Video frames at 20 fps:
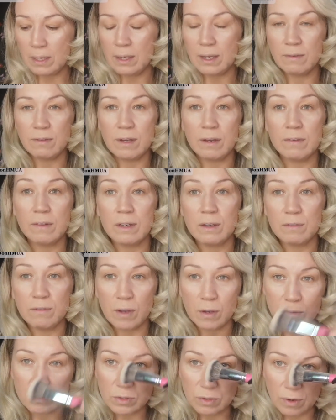If you have any
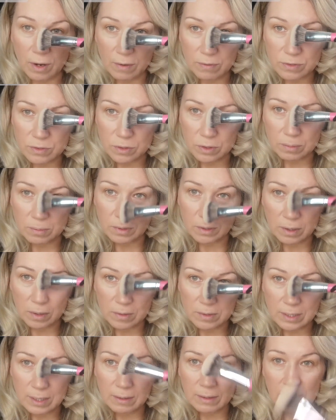photographs done, I'm going to go
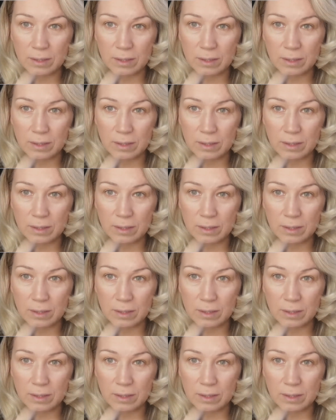down